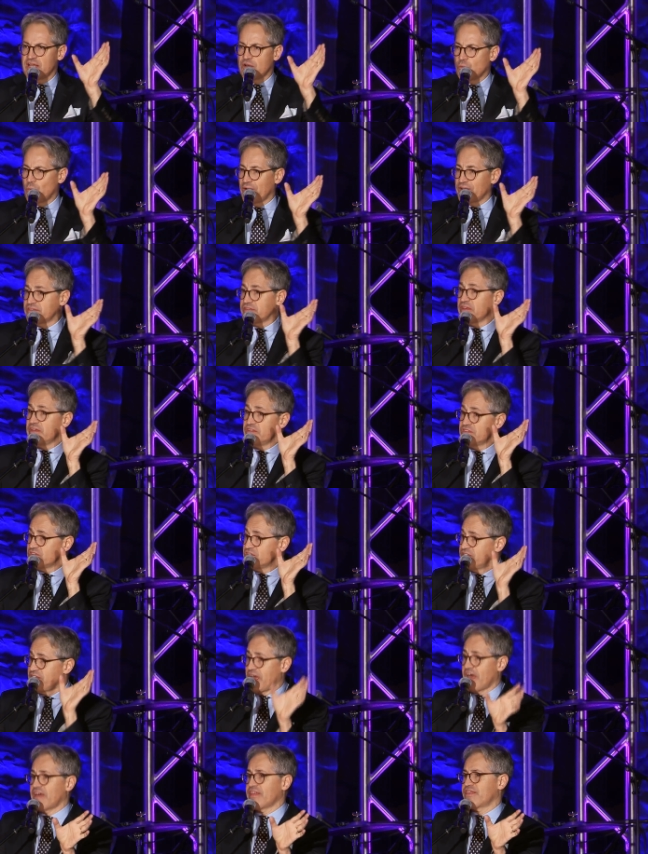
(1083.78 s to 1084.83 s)
and went to his
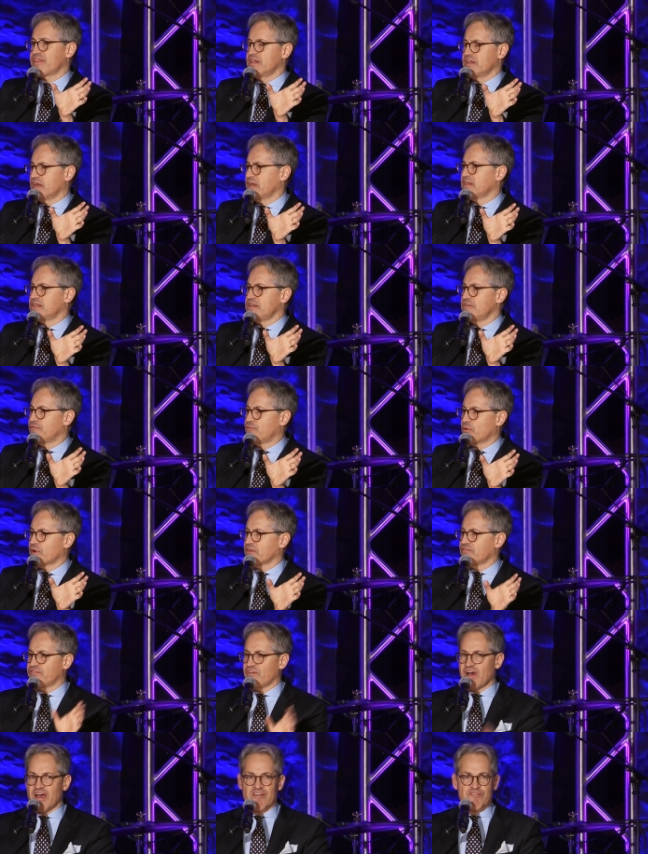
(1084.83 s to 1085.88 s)
death in nineteen
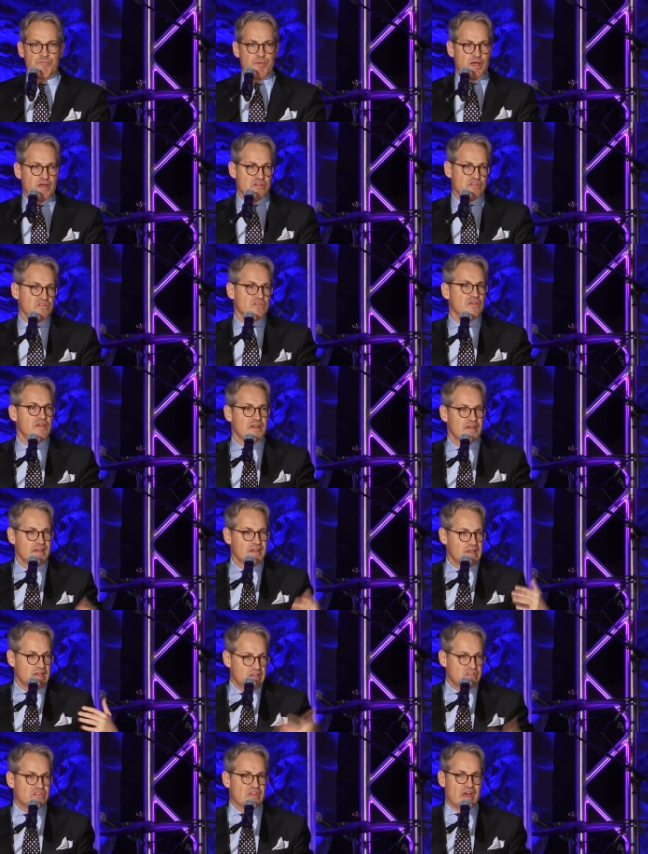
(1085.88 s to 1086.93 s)
forty-five because
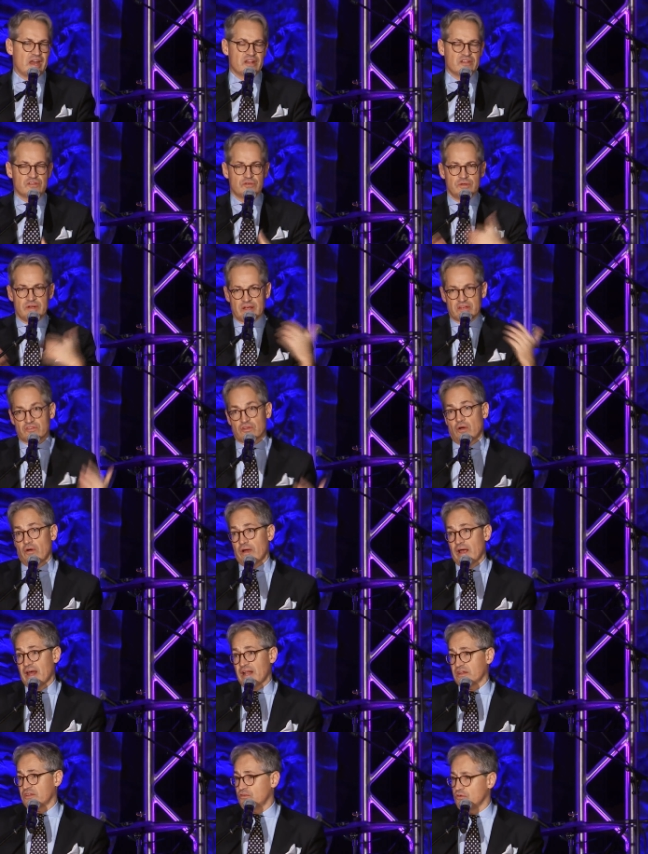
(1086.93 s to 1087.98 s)
his attitude, as our
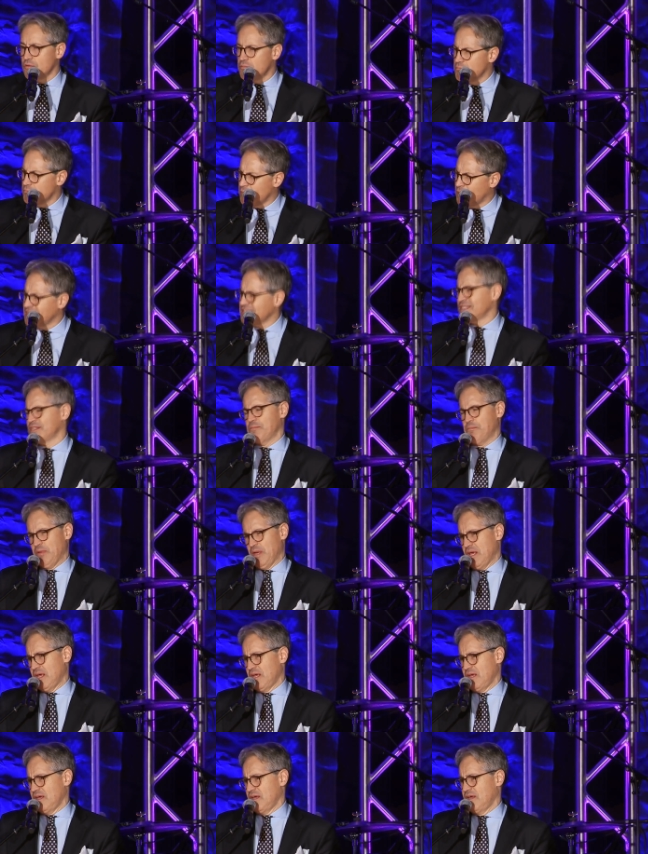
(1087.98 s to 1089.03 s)
attitude must
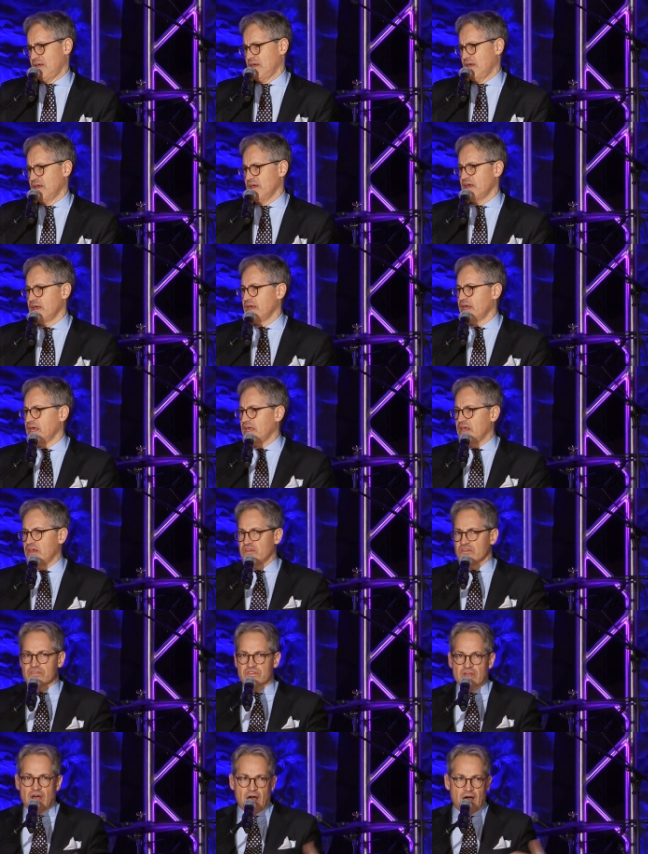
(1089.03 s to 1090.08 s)
be,
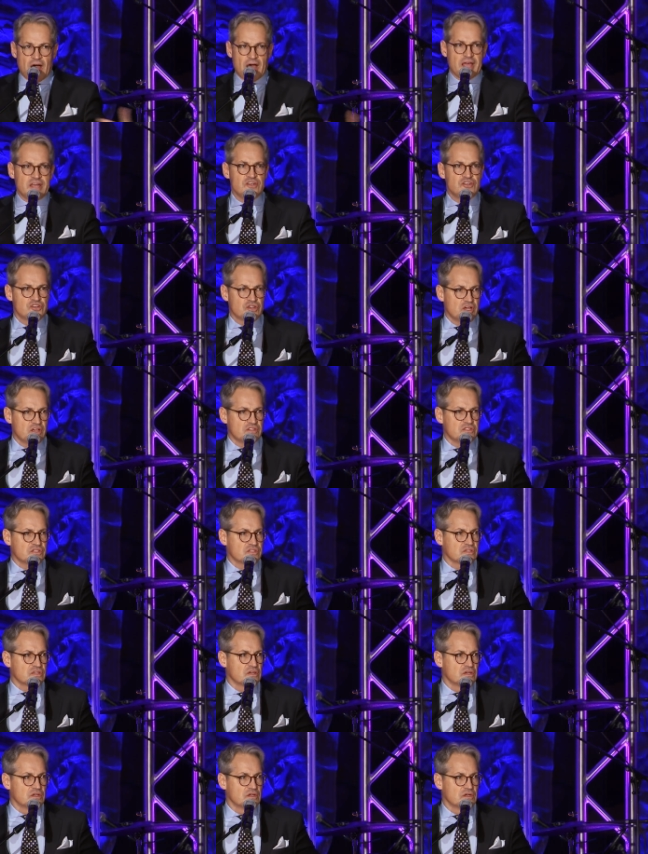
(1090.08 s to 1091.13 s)
is I
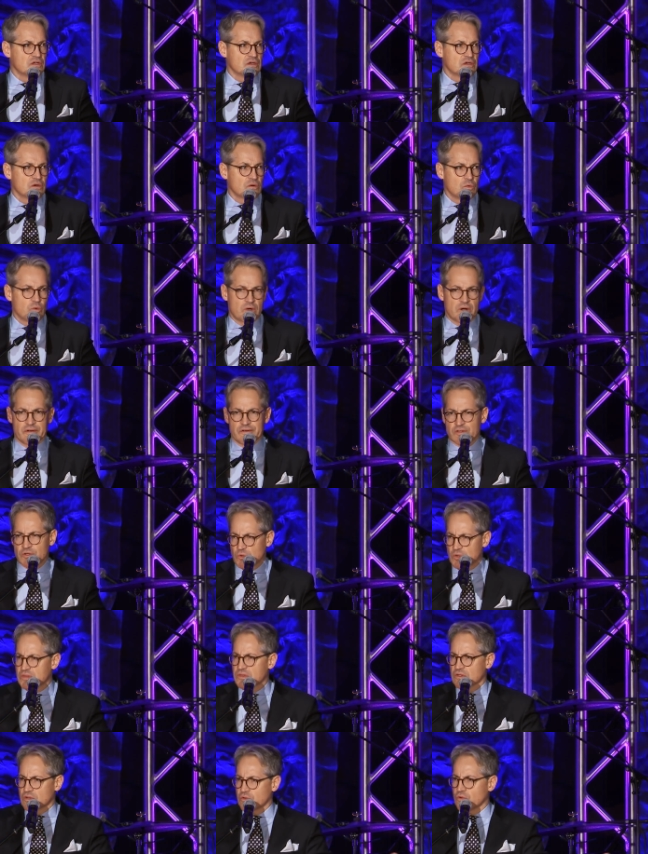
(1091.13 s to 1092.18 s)
just want to do
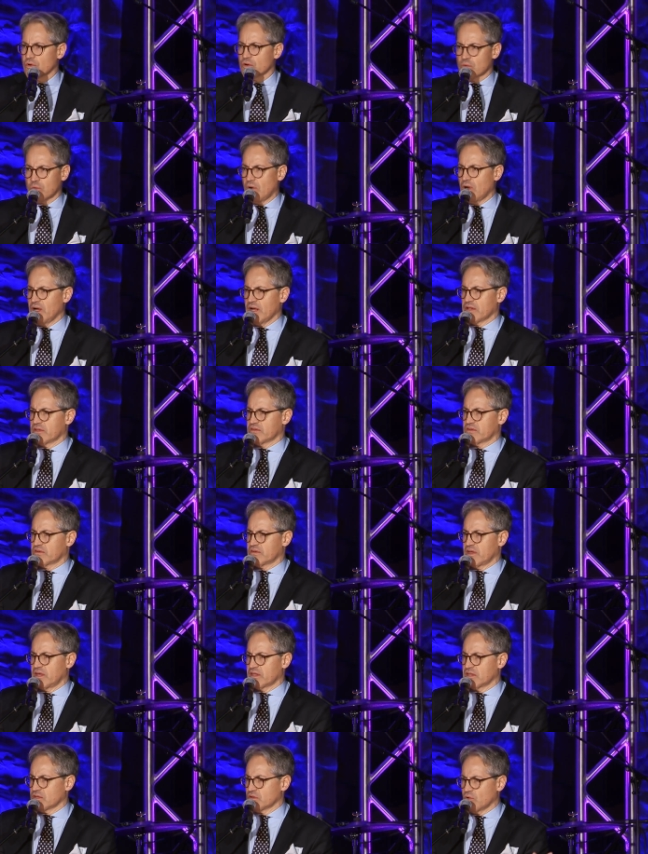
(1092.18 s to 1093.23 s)
what the Lord wants.
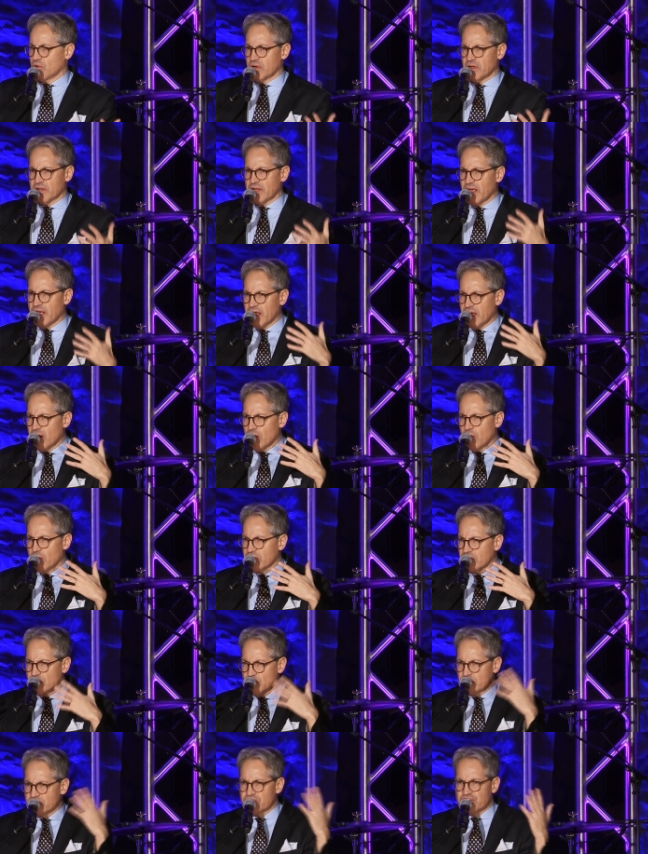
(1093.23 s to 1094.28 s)
And the Lord,
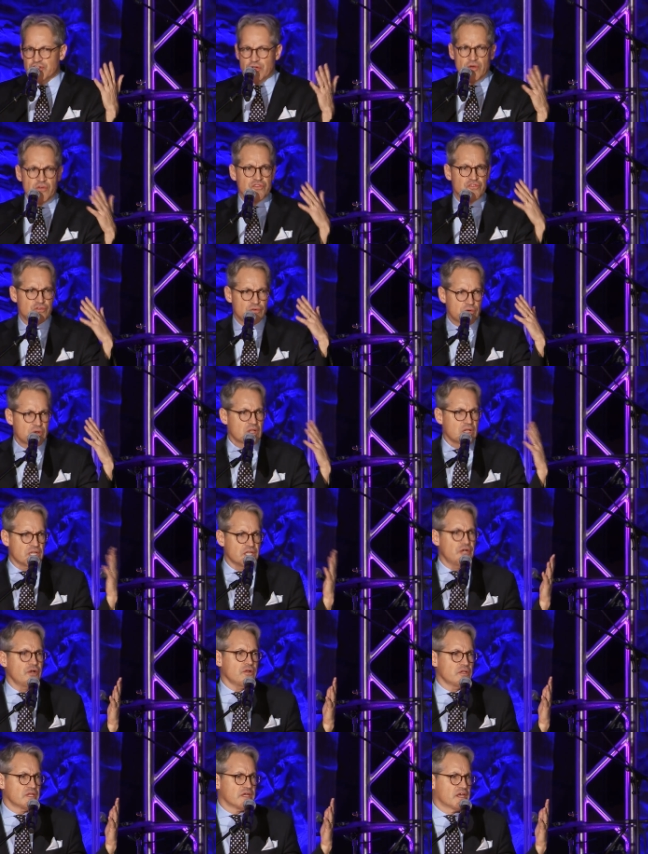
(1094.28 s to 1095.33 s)
when the Lord shows you
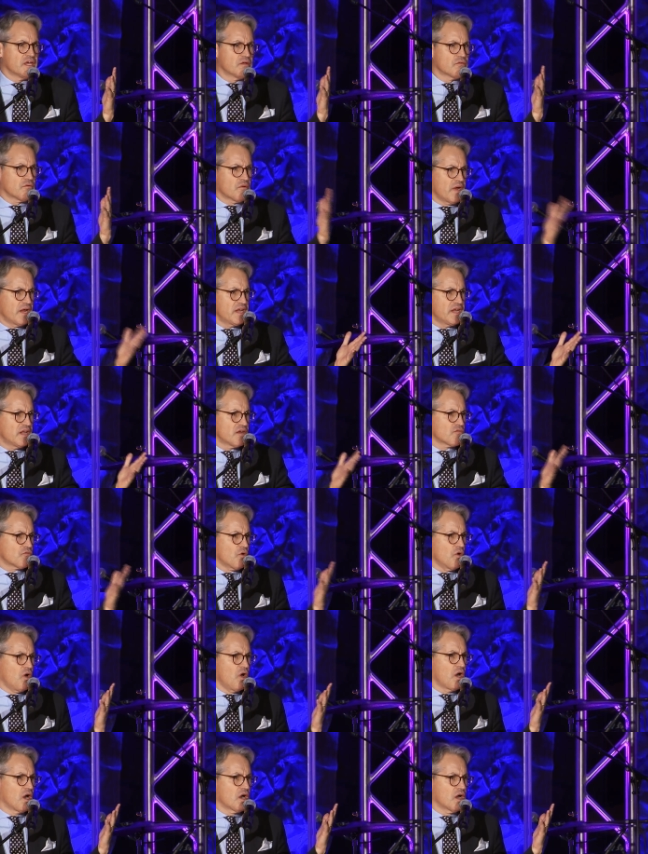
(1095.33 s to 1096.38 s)
clearly right and
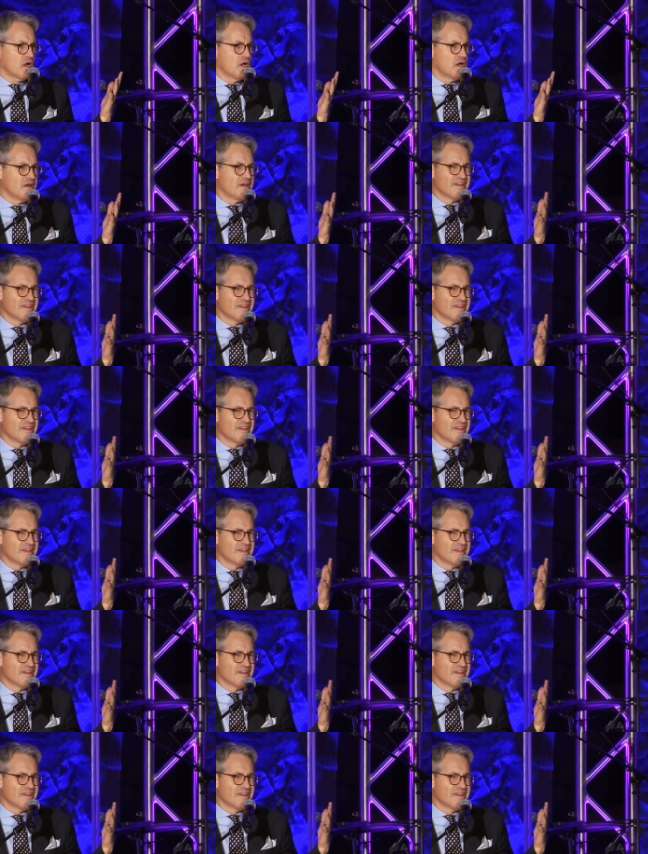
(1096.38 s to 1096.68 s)
wrong,